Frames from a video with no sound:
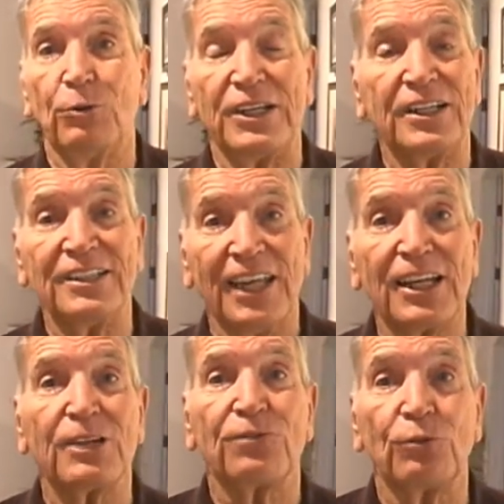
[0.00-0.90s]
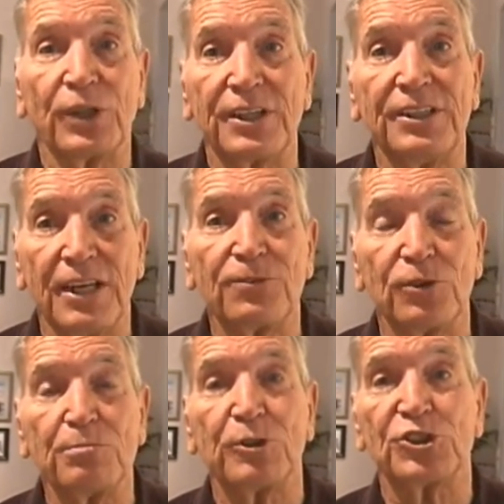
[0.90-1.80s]
we can get it with a
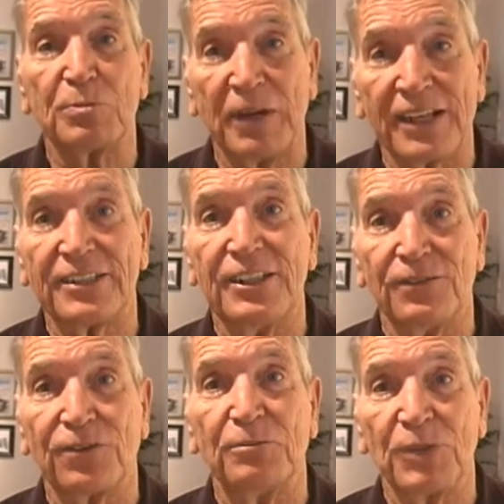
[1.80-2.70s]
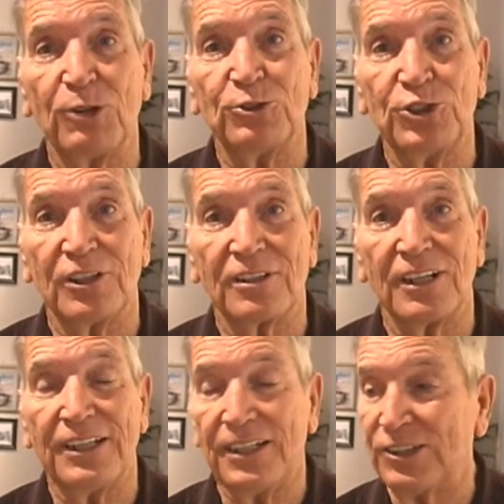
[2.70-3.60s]
different perspective from those young
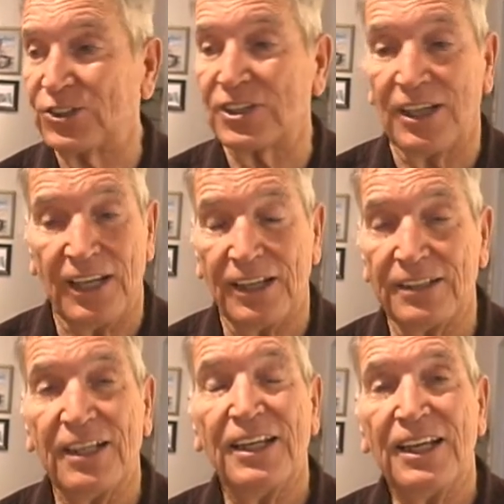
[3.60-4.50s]
ladies, and